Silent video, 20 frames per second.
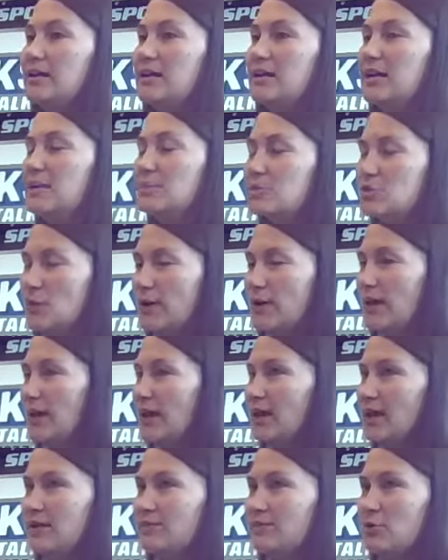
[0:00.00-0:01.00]
keep doing
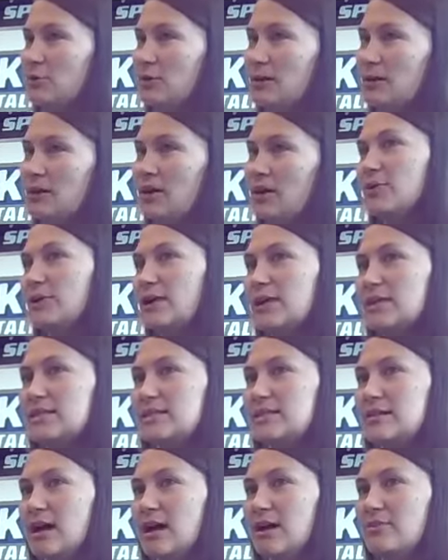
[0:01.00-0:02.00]
it even when the going gets
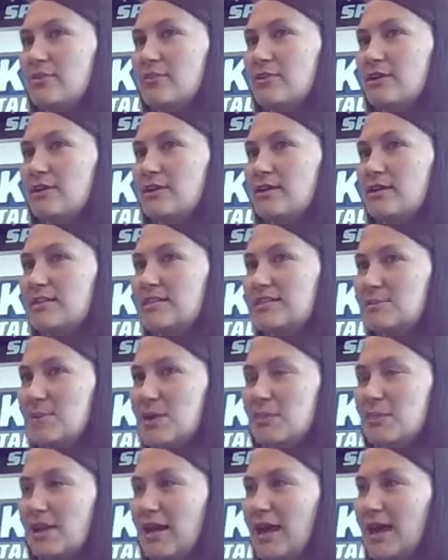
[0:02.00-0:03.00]
tough. This has
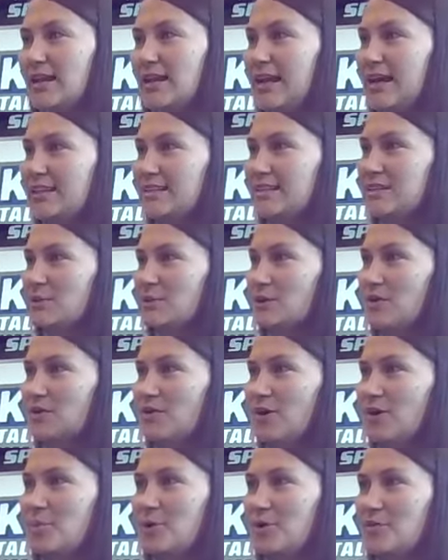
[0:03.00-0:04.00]
been McKenna Hansen with
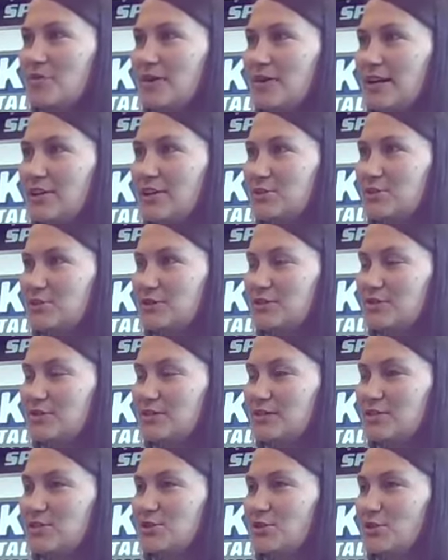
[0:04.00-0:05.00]
Farm Bureau Financial
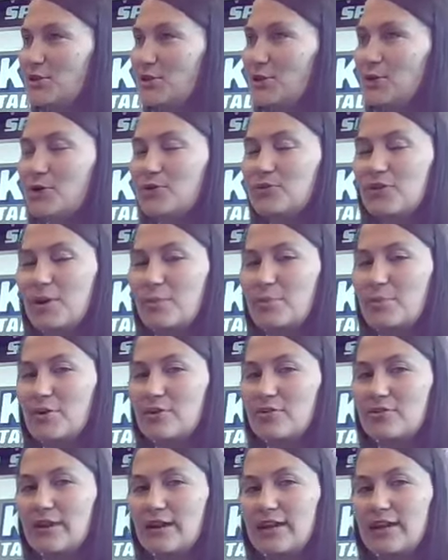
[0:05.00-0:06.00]
Services, your local Farm Bureau
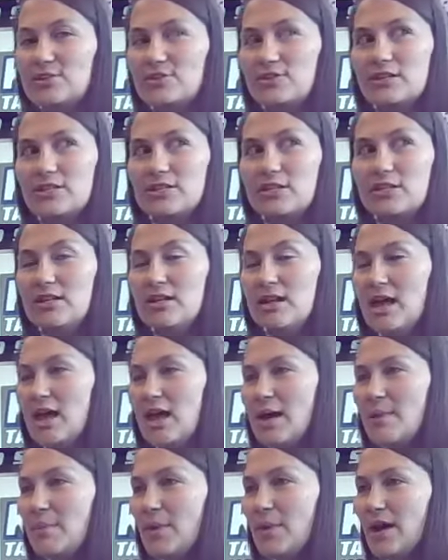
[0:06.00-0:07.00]
financial agent.
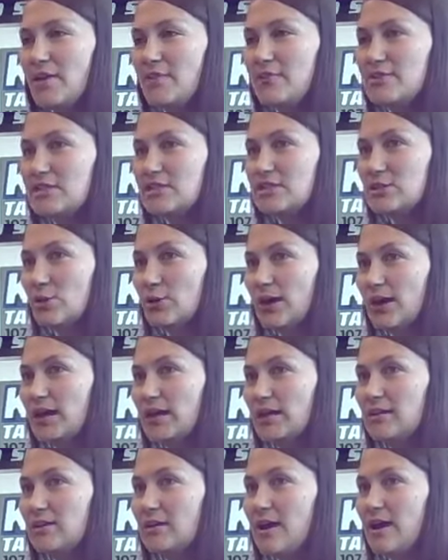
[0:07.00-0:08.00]
My office is
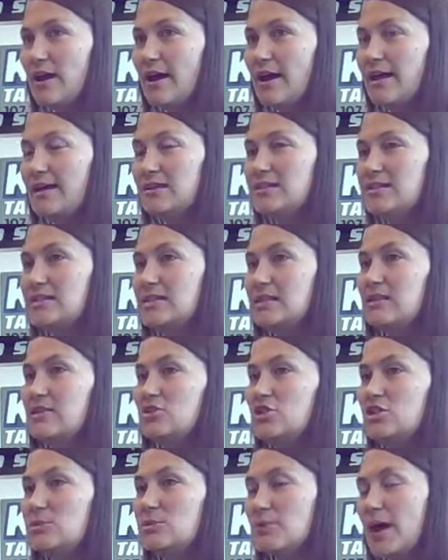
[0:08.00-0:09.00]
located
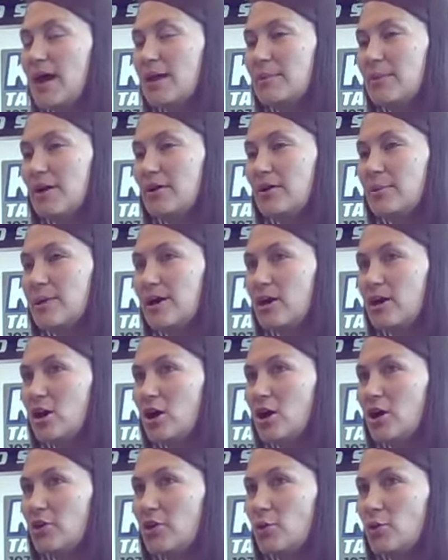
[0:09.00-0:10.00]
just behind Mountain America
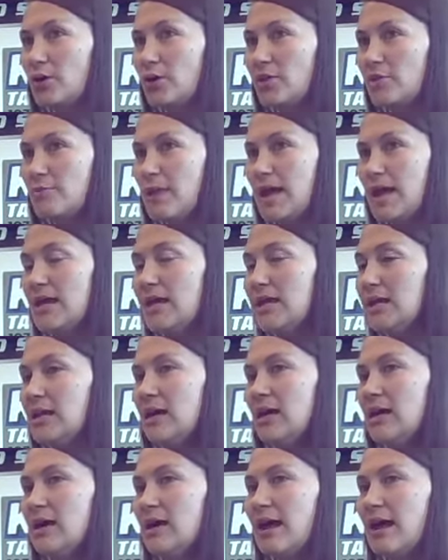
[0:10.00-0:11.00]
on North Main.
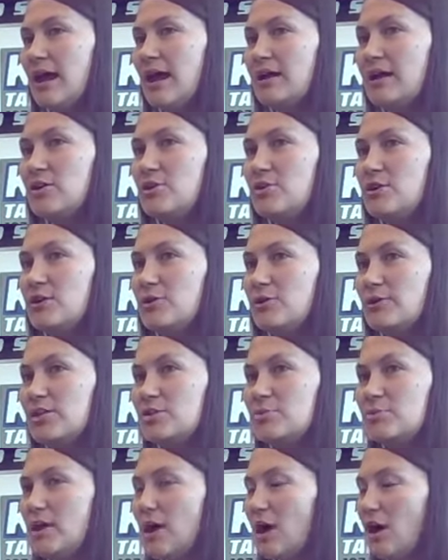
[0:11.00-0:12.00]
And you can
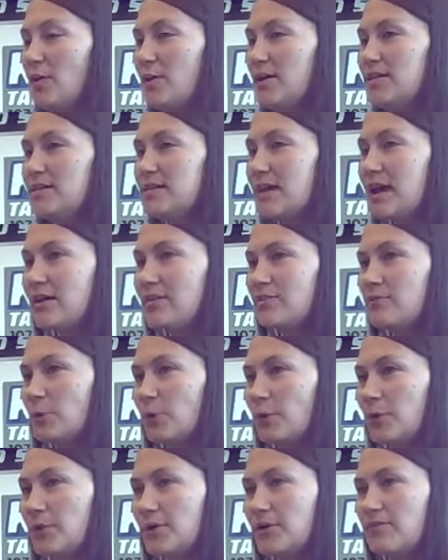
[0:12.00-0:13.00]
reach me always at
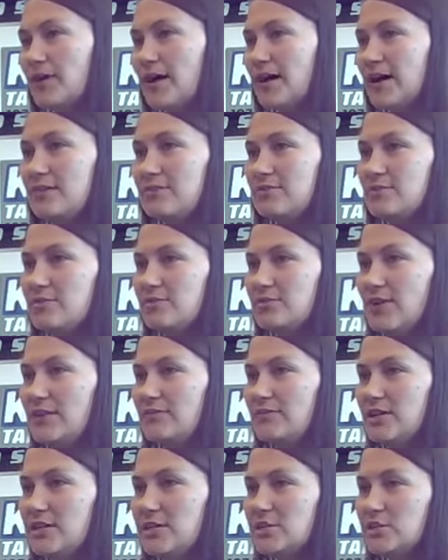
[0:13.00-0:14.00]

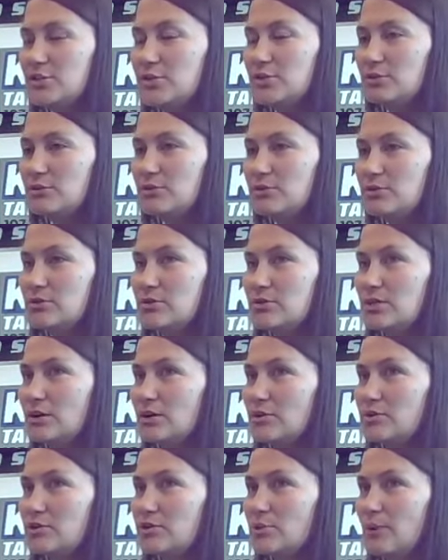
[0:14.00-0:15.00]

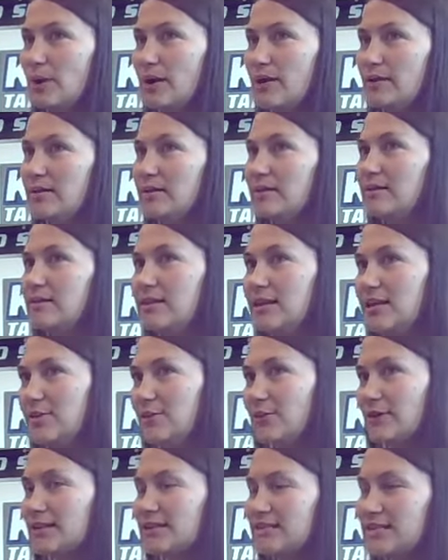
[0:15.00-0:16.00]
435-592-2021. Thank you
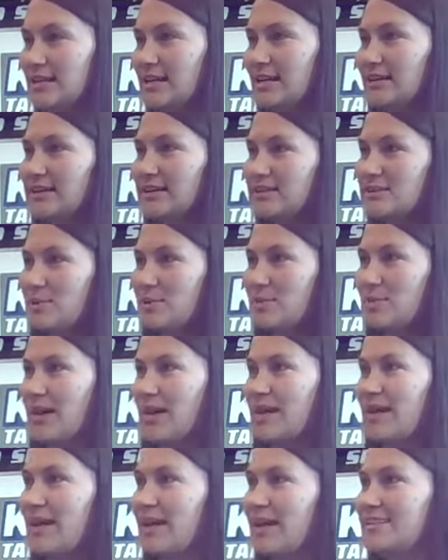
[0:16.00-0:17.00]
for listening. This has been
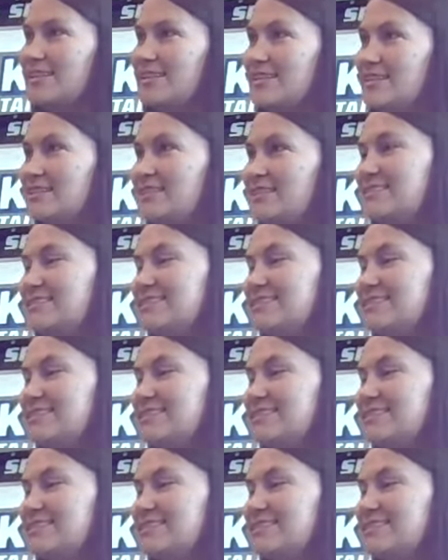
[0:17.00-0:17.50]
McKinnon Hansen.